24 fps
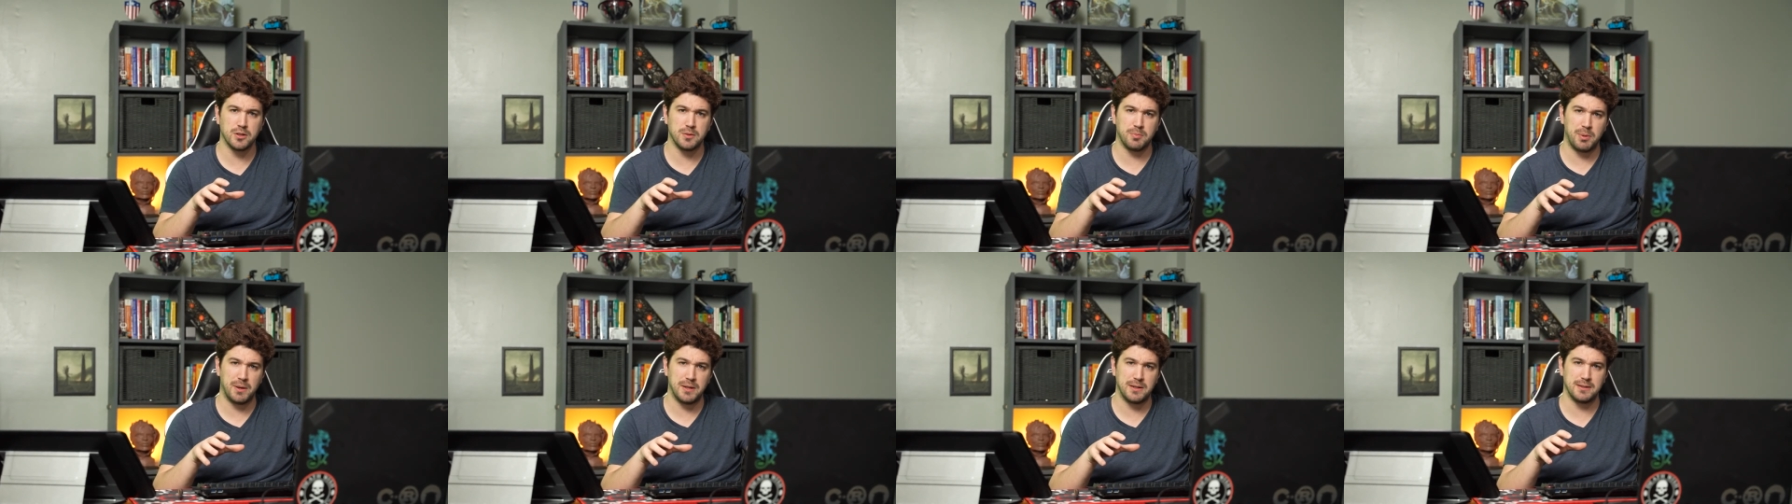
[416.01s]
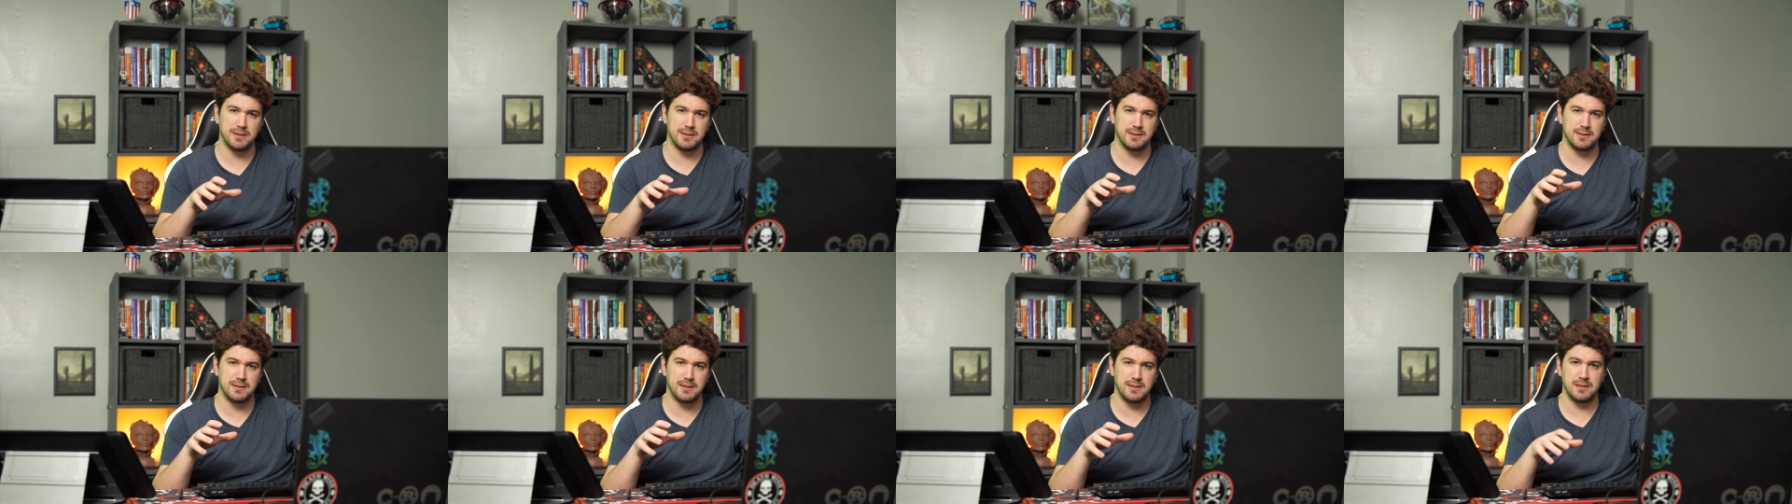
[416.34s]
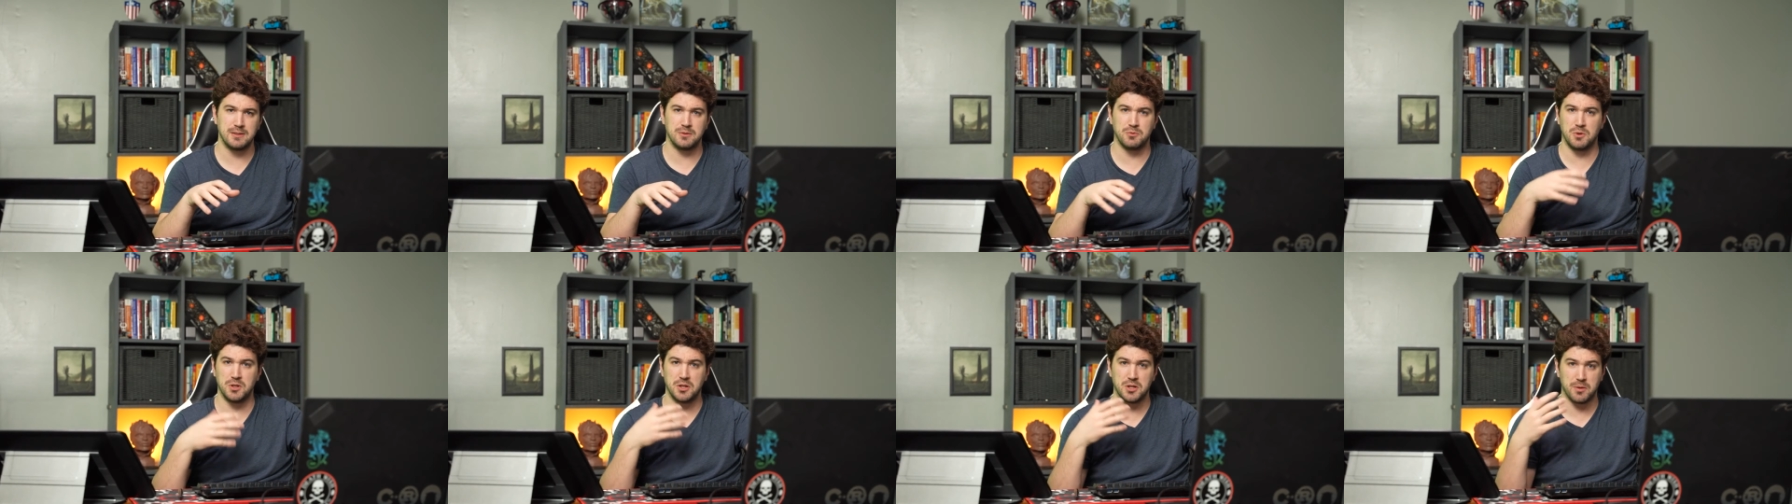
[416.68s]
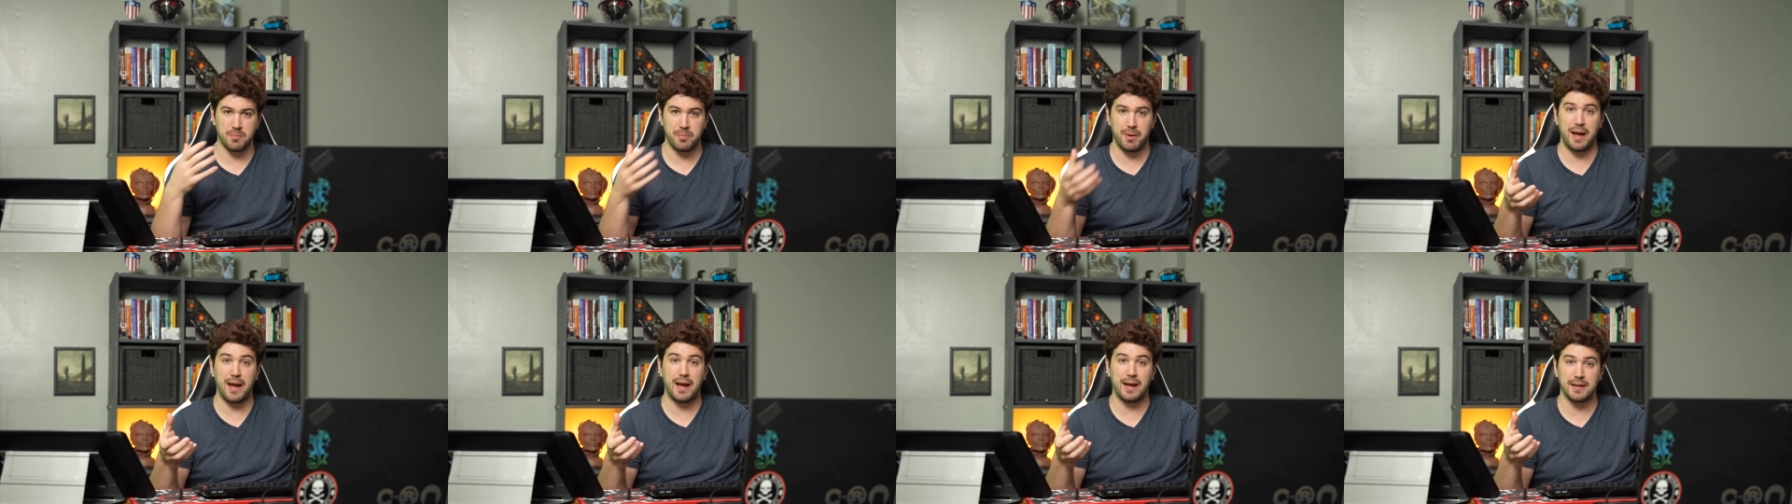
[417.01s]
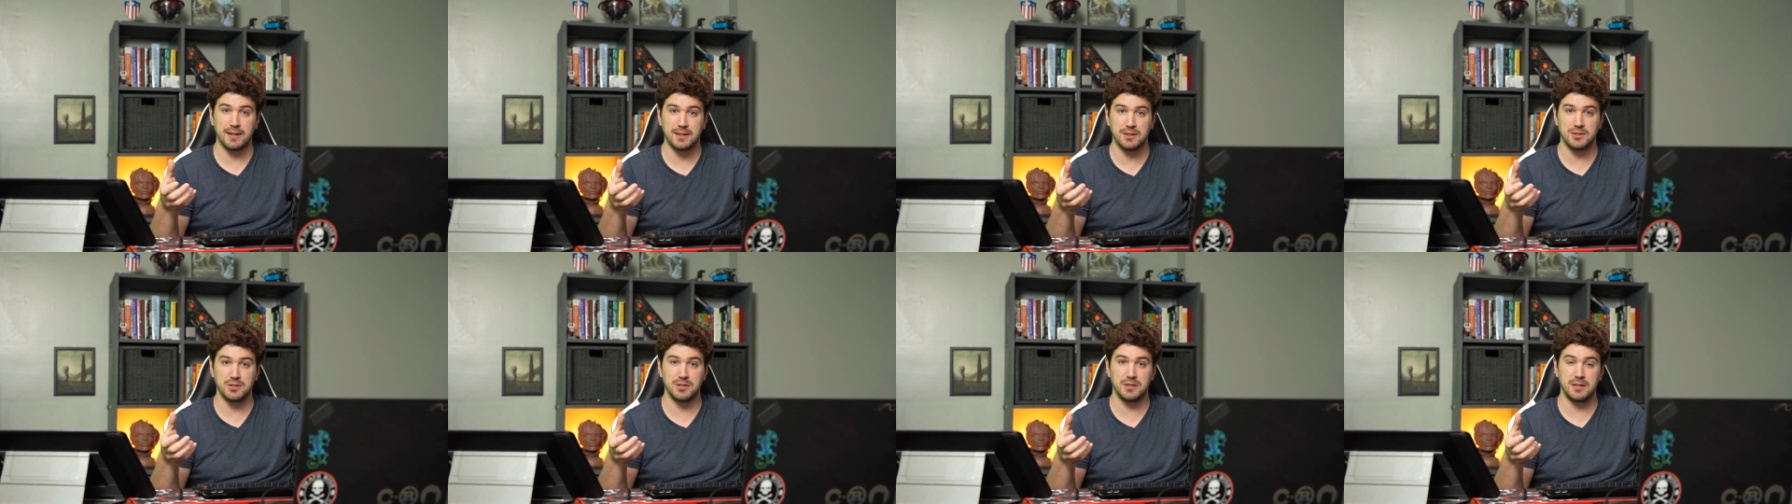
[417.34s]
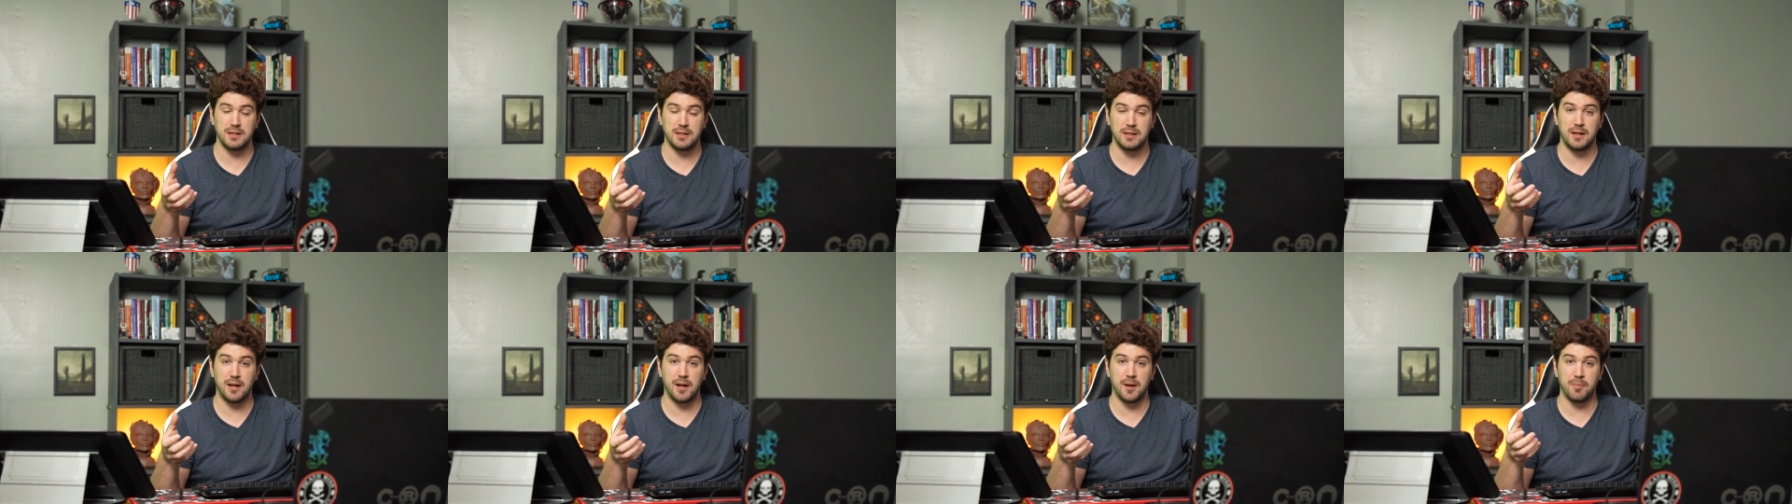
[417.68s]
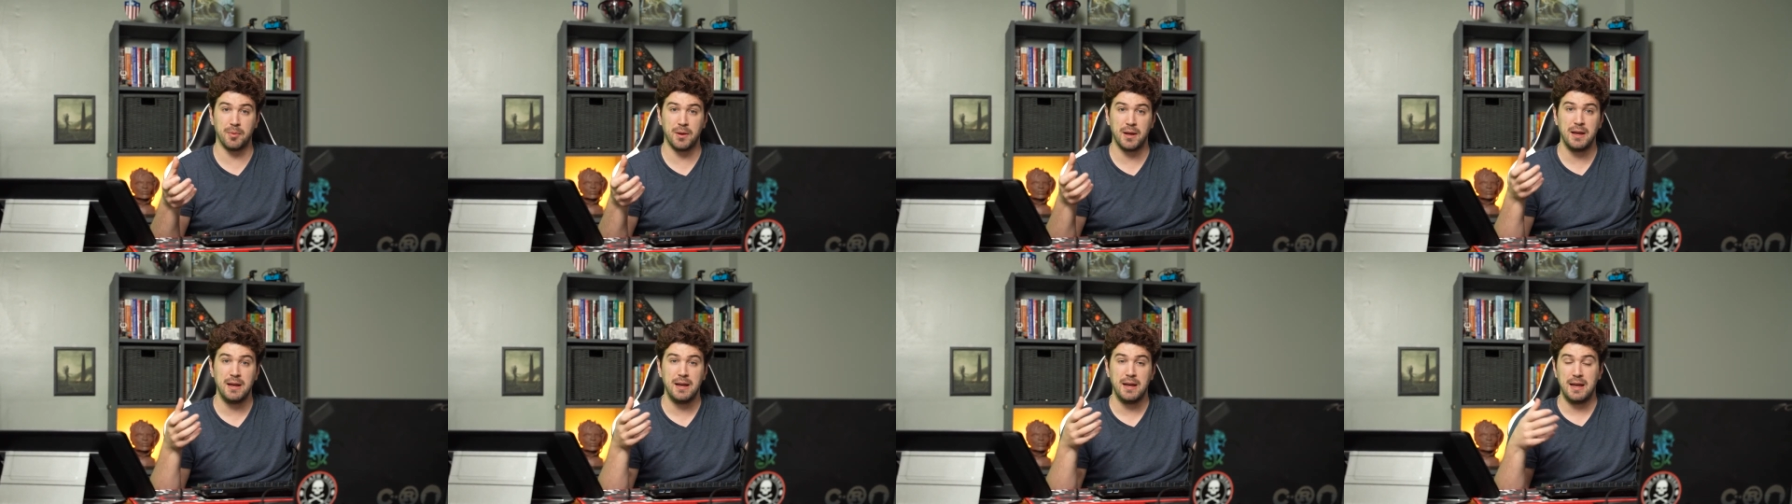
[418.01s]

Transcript: dependencies when you're packaging it up